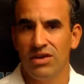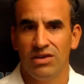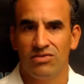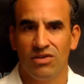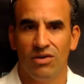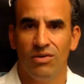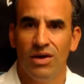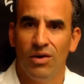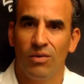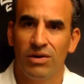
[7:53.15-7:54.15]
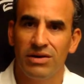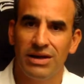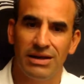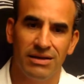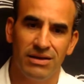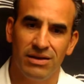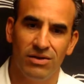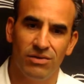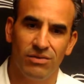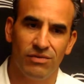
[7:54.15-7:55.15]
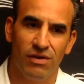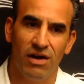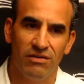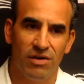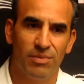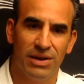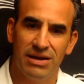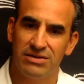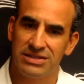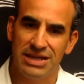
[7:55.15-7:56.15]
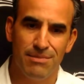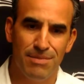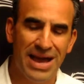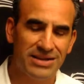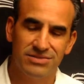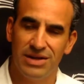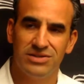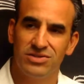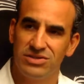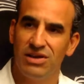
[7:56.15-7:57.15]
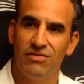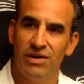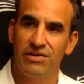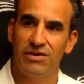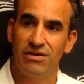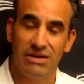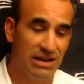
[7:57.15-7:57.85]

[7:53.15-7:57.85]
So we're going to, you know, for all of our players is, hey, maximize yourself while you're here.